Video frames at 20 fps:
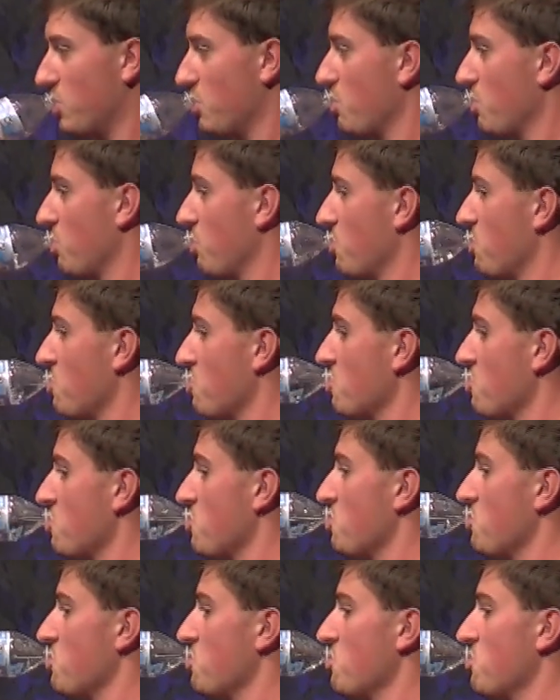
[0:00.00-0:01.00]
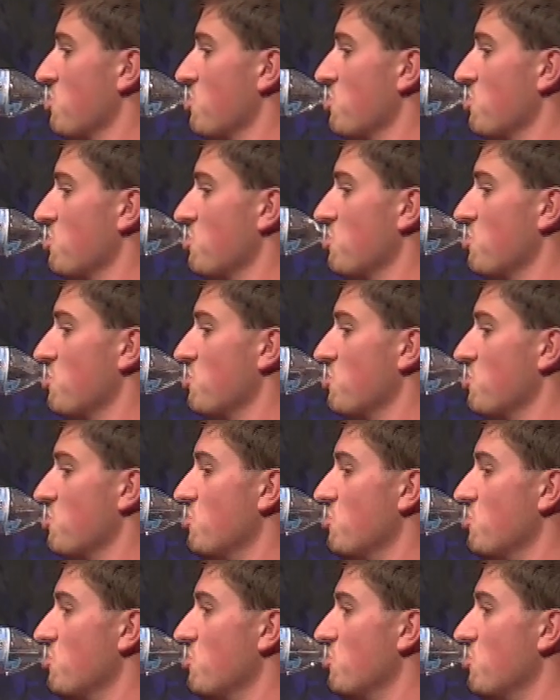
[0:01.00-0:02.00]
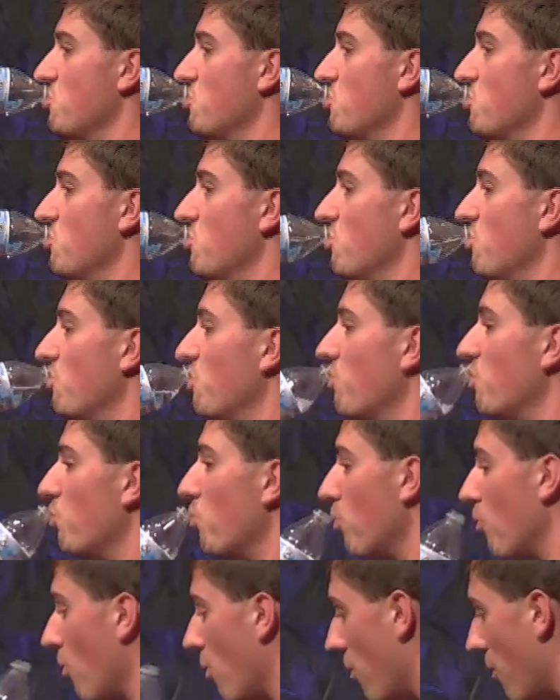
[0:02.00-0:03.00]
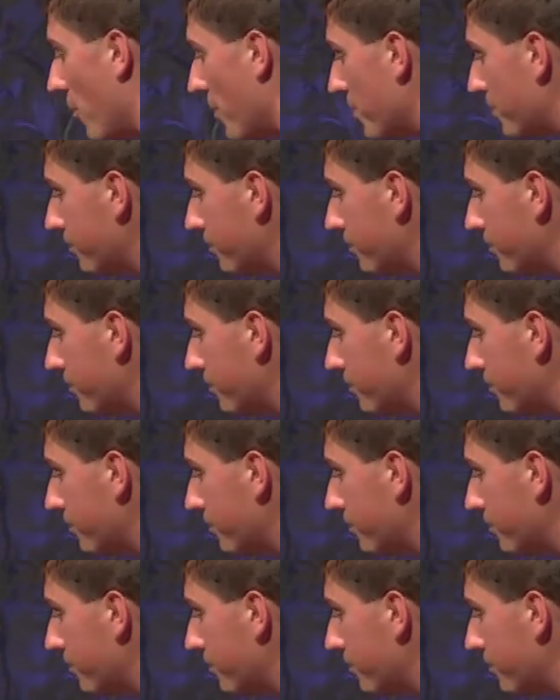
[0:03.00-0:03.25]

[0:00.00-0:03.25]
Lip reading: [no speech]